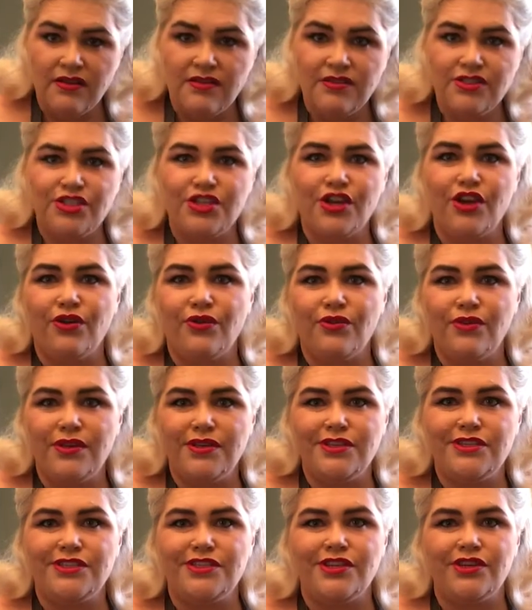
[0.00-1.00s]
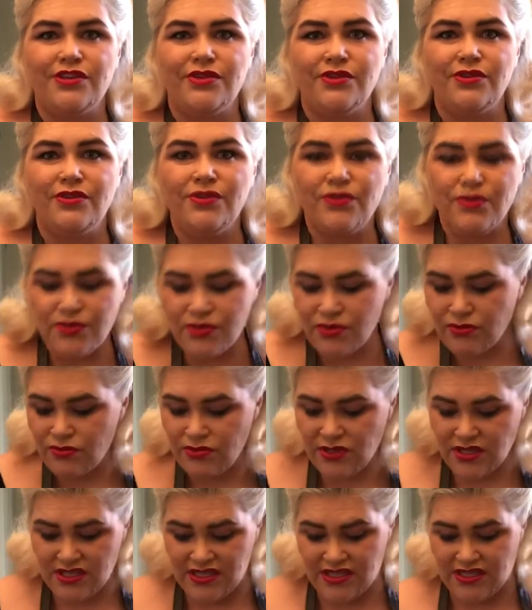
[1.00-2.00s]
to go into your
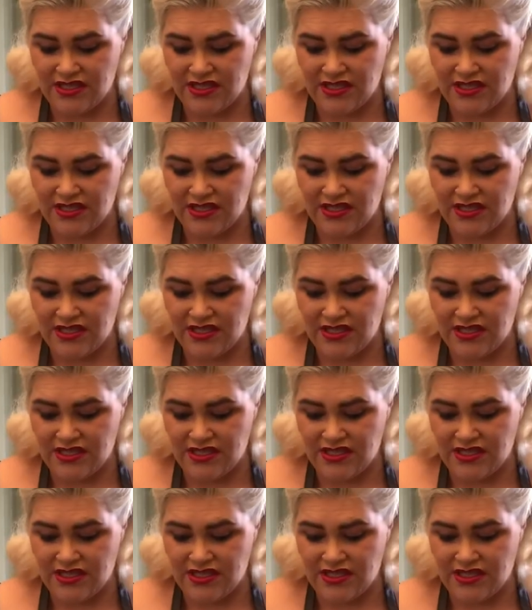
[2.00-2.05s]
sauces and